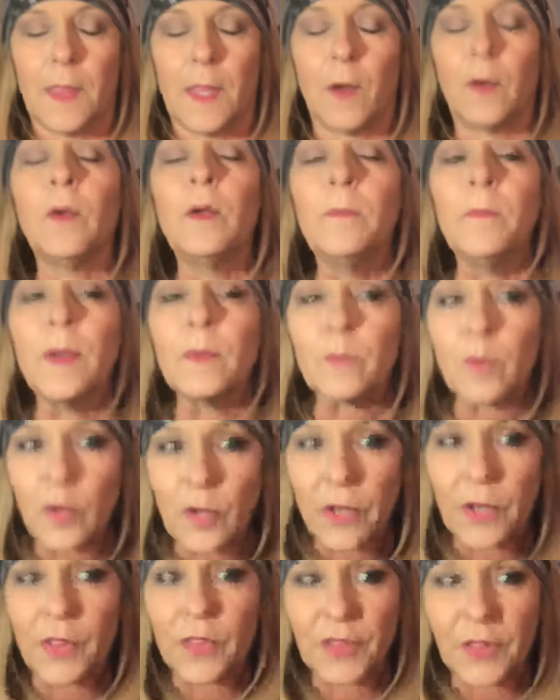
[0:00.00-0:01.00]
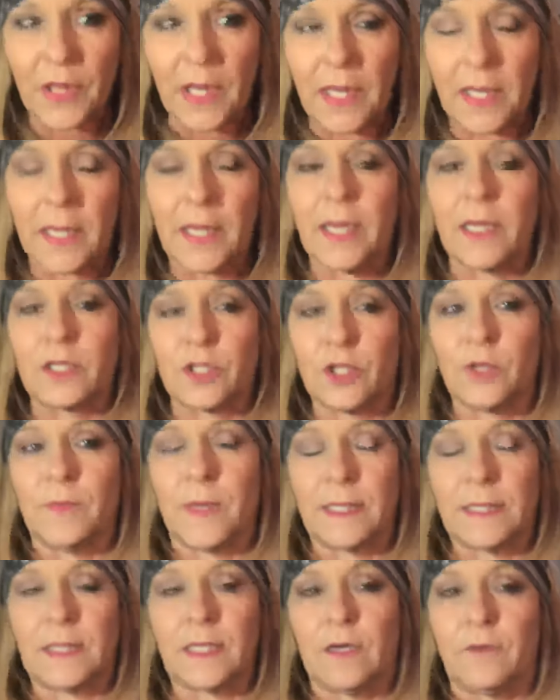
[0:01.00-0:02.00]
remember thinking to
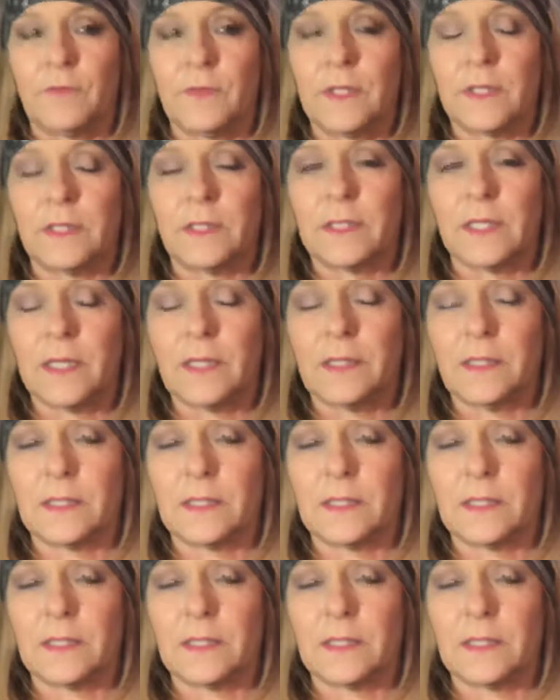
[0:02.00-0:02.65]
myself as